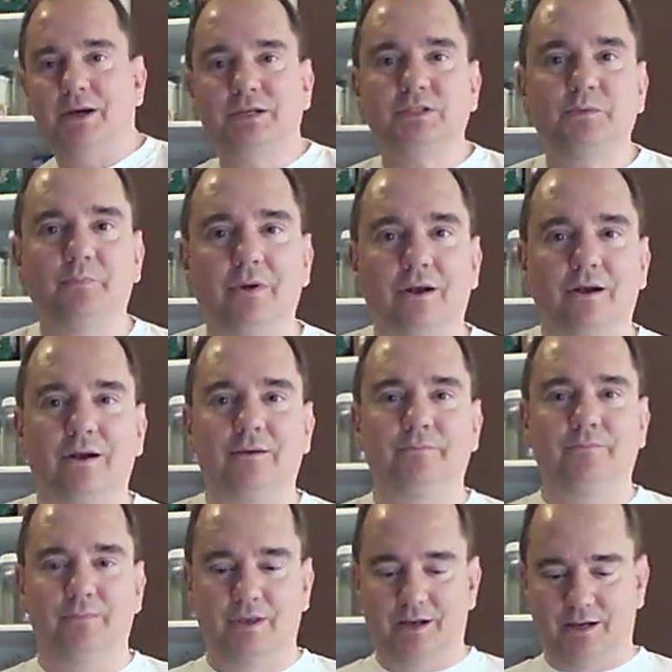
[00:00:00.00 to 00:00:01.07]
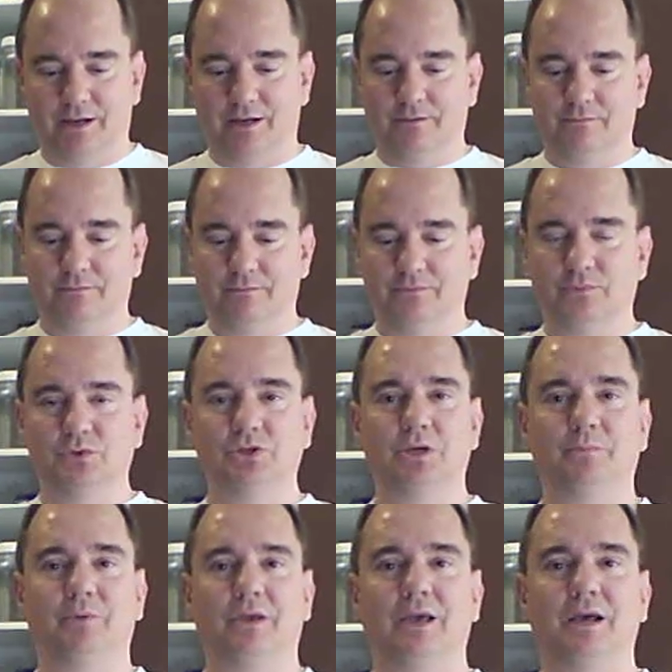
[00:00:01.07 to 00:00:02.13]
my spare
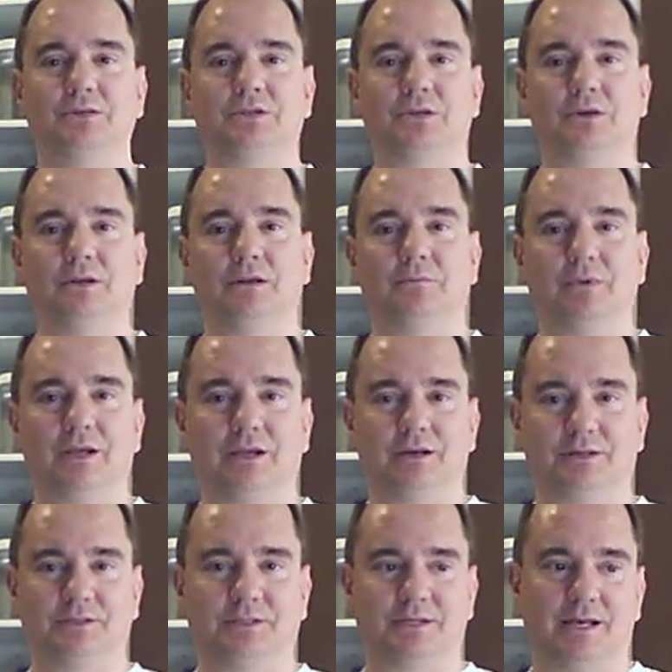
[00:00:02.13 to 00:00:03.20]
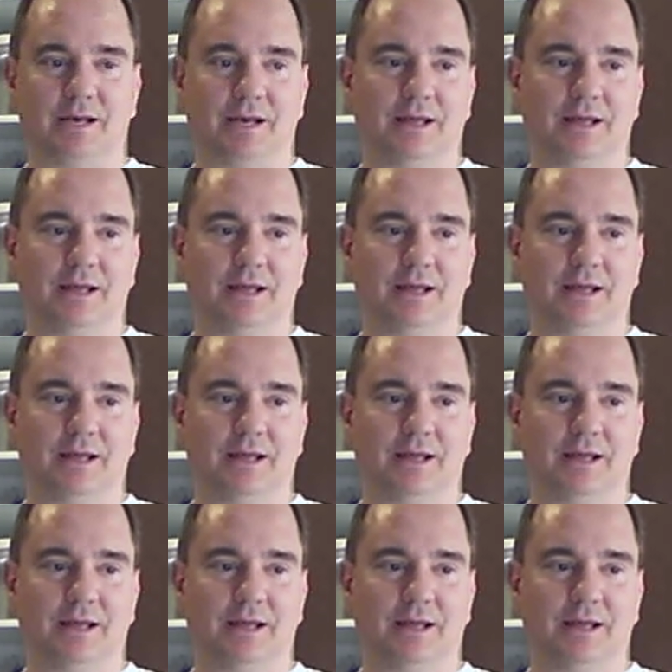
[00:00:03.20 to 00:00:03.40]
GPS unit, because